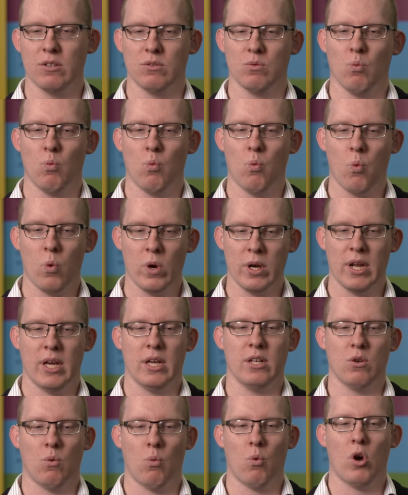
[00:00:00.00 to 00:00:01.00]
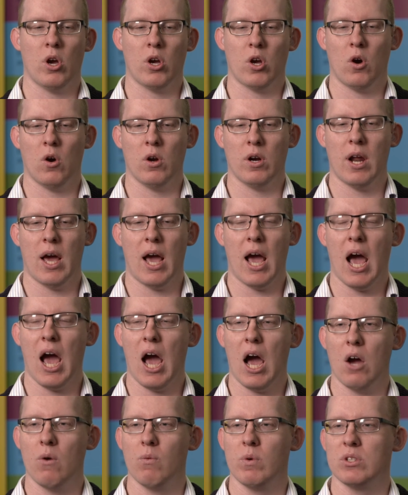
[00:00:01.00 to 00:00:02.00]
It's we need to work on
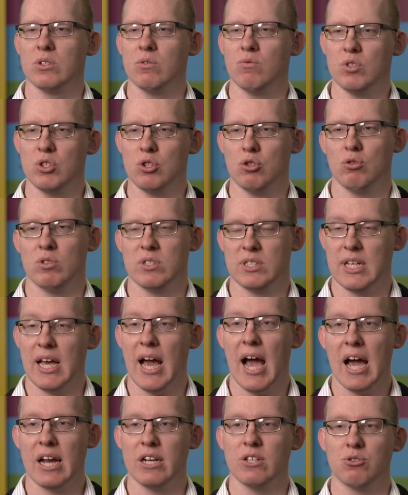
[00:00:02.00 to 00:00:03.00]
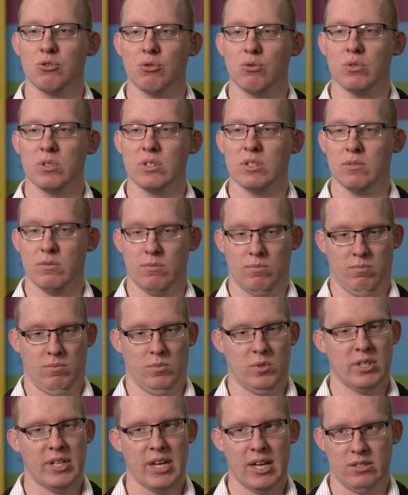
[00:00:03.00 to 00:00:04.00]
how we reduce the attitude
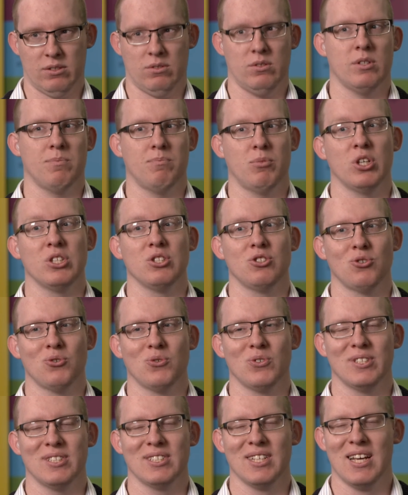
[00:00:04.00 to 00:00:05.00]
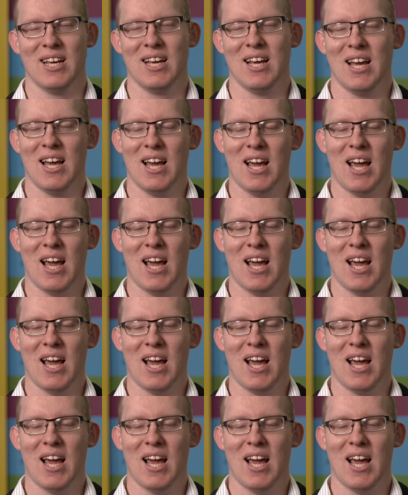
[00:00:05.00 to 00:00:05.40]
against this prejudice,